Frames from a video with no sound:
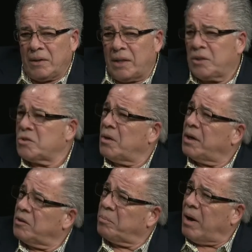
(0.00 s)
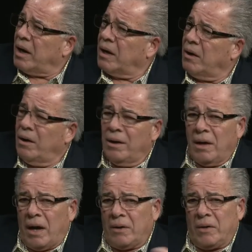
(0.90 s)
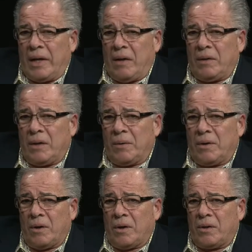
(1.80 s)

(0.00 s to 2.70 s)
that there's not enough parking. Mm -hmm. I'd go down there on a,